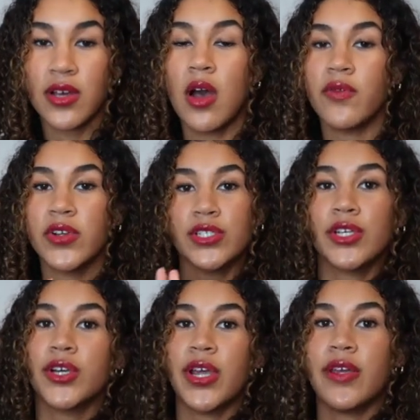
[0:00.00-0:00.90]
Converse are
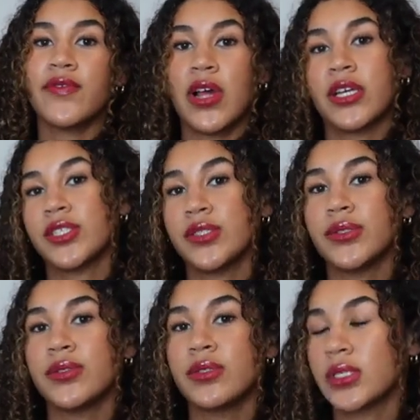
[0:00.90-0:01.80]
great, flat
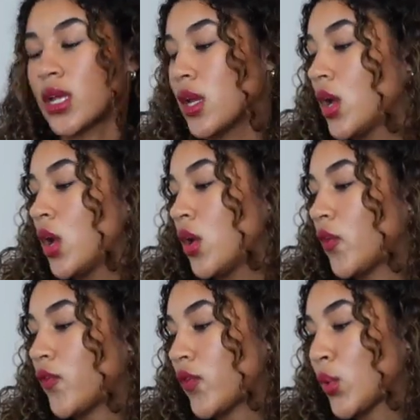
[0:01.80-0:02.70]
shoes
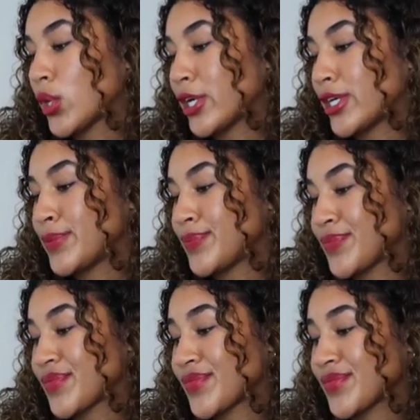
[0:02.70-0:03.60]
for
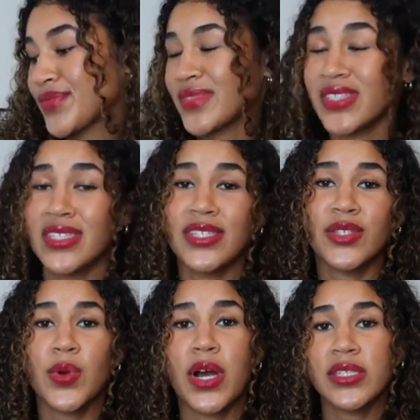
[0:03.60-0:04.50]

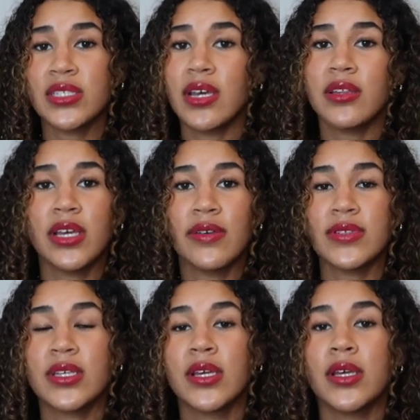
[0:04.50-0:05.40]
squats, deadlifts.